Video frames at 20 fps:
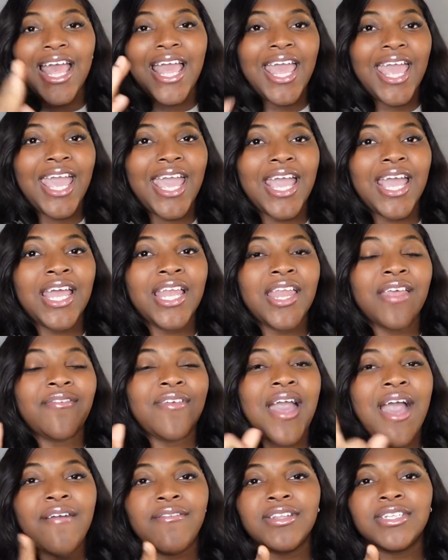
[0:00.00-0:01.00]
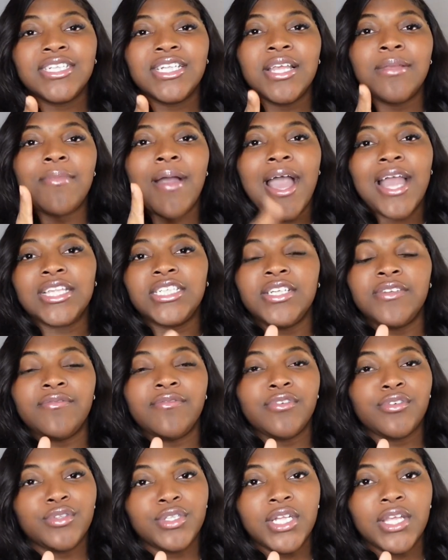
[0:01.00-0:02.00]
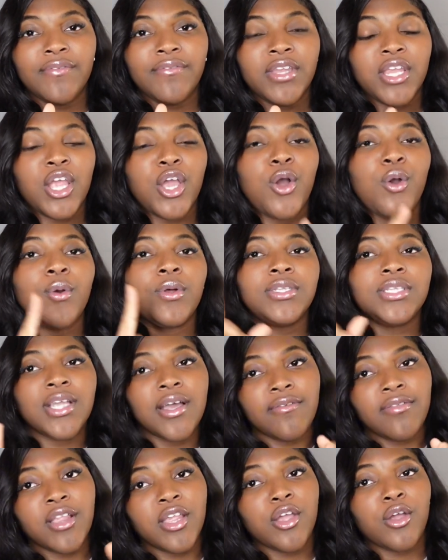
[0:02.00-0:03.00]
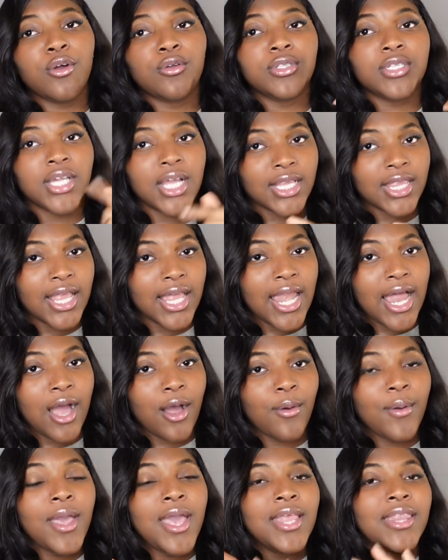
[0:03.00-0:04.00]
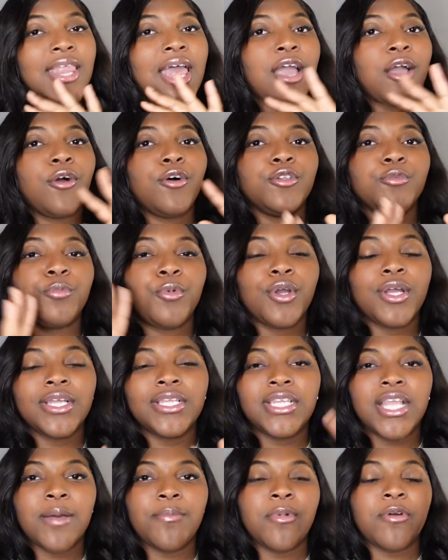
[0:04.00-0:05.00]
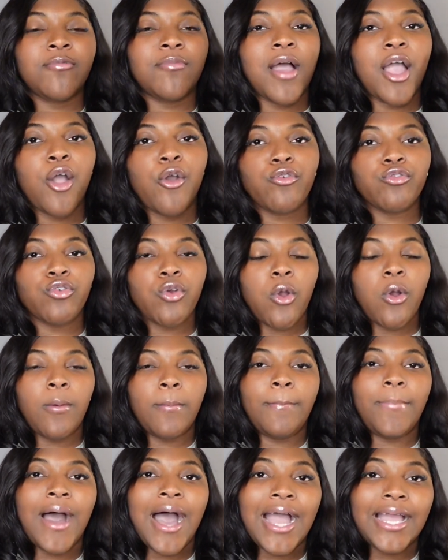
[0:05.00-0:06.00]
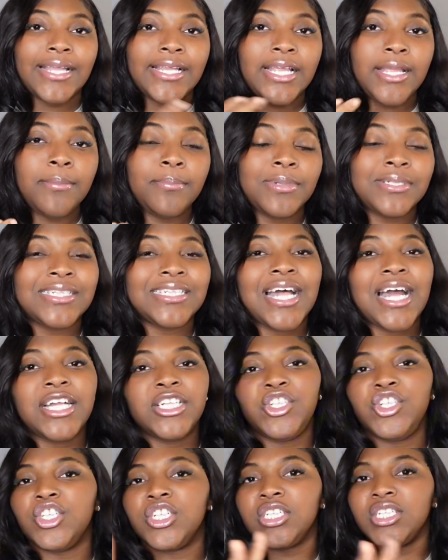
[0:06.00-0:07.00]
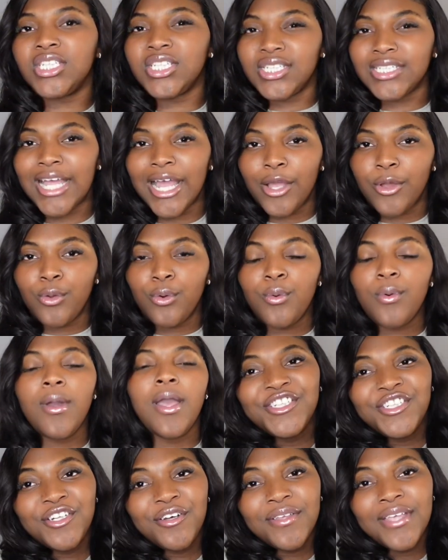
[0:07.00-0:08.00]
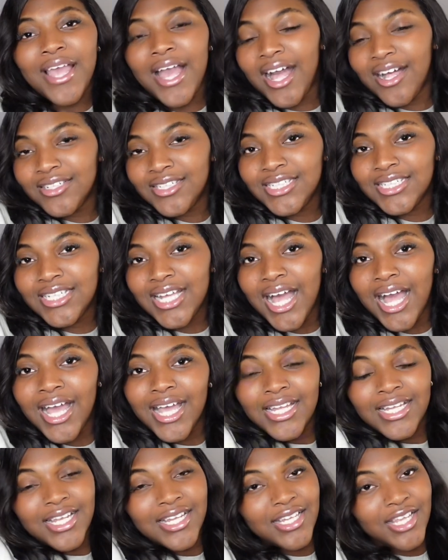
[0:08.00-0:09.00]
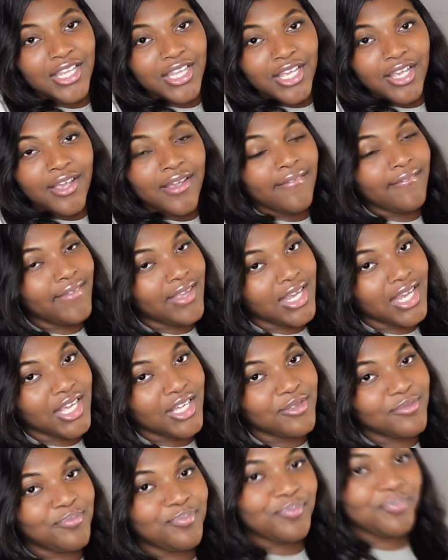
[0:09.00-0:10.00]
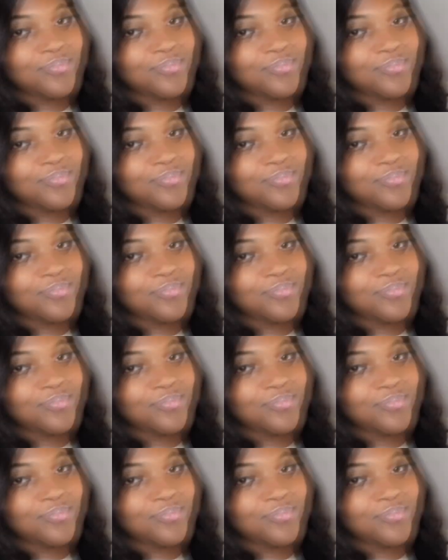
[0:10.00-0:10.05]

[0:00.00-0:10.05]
And if you haven't seen my hygiene routine video, definitely go check that out. That goes more in depth of my overall body besides just the cycle. So yeah, I'll see y'all in another video.